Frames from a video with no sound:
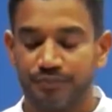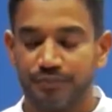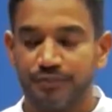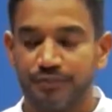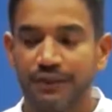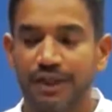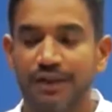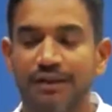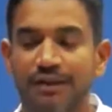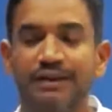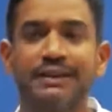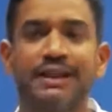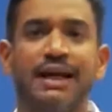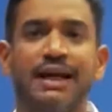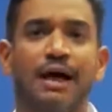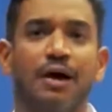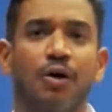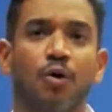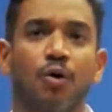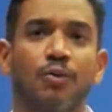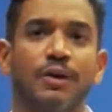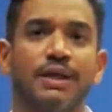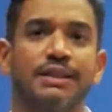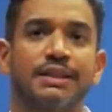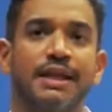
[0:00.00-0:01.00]
And in
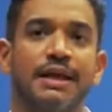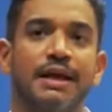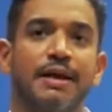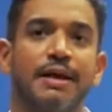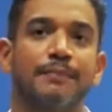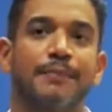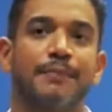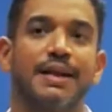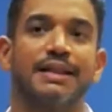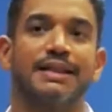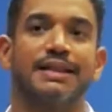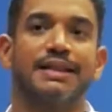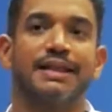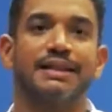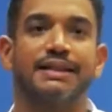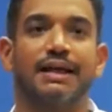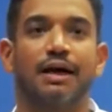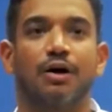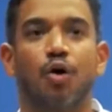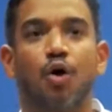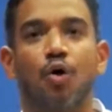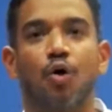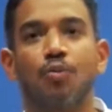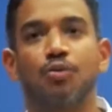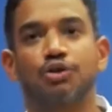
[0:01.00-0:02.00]
this context, for
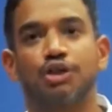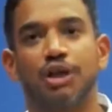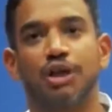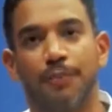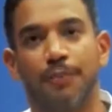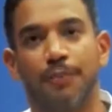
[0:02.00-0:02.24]
example,